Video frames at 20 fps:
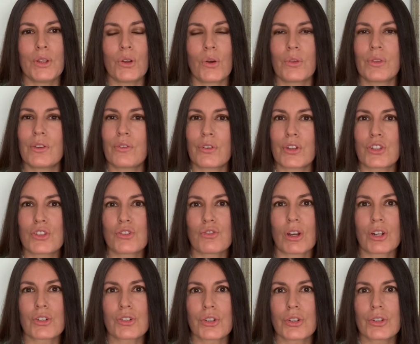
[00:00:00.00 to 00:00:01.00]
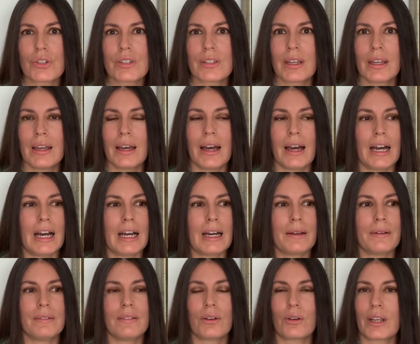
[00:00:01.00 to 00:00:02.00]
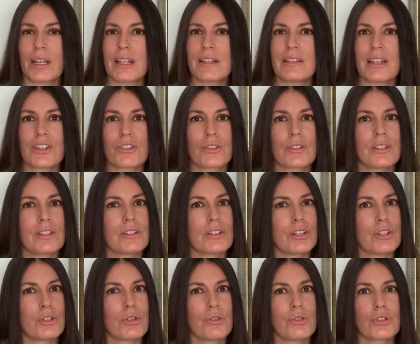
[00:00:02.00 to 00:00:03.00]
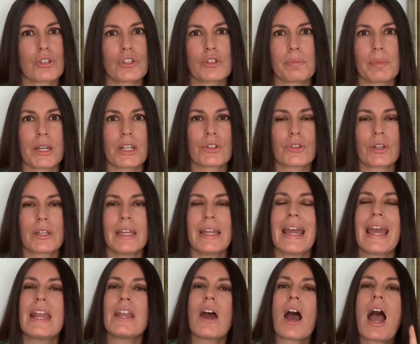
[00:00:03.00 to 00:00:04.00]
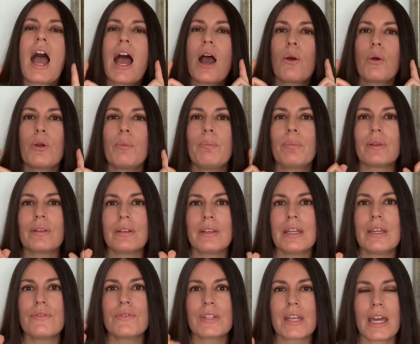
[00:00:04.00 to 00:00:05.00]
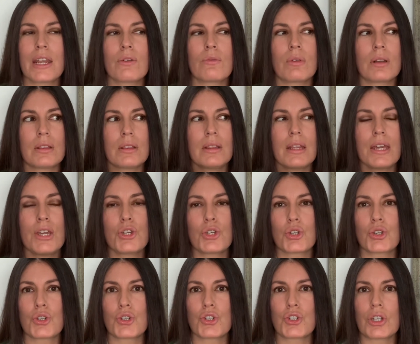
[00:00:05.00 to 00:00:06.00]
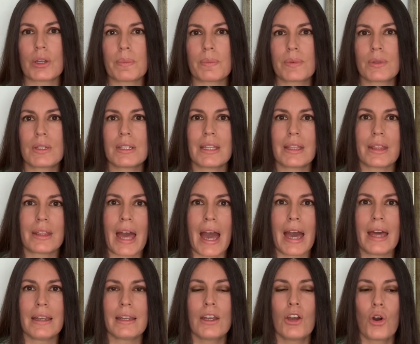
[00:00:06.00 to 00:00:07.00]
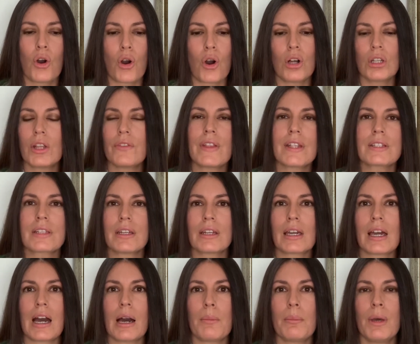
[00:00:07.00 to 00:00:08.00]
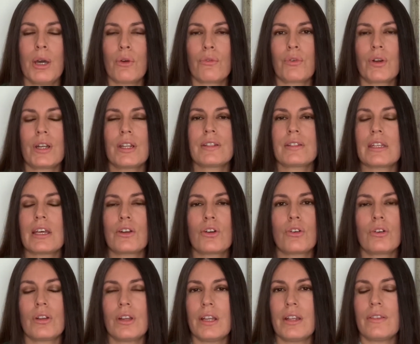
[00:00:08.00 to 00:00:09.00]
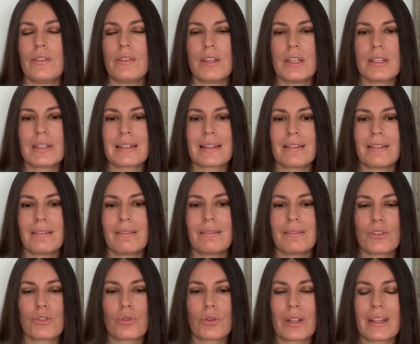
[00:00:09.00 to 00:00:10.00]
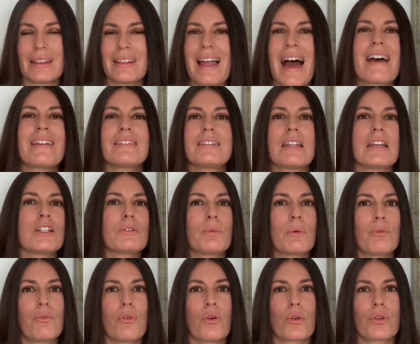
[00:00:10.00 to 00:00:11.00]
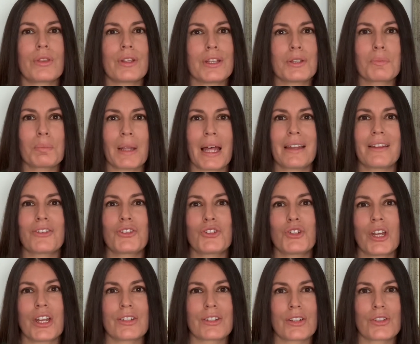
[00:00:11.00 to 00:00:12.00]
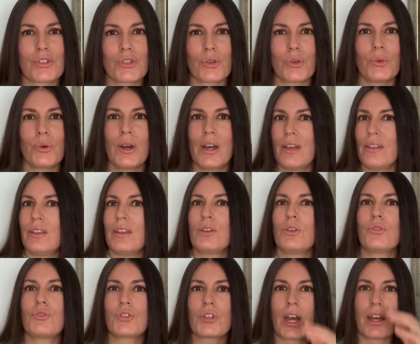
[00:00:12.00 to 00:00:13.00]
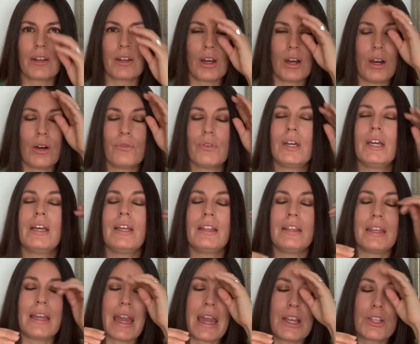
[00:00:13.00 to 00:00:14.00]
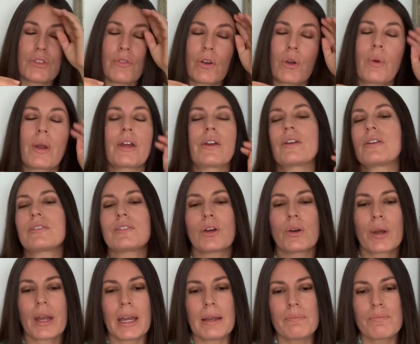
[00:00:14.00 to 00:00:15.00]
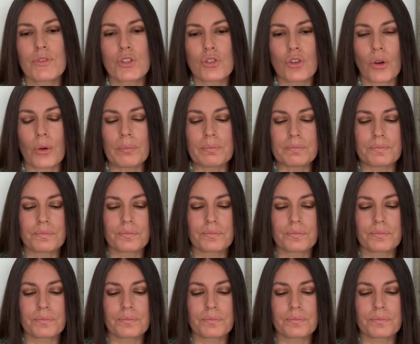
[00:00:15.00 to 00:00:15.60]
different structures, organizations, institutions, patriarchy, and our beliefs and relationships to that, all of that's going to come front and center in these sort of last days before these planets change into the new sign of the Age of Aquarius. Okay, so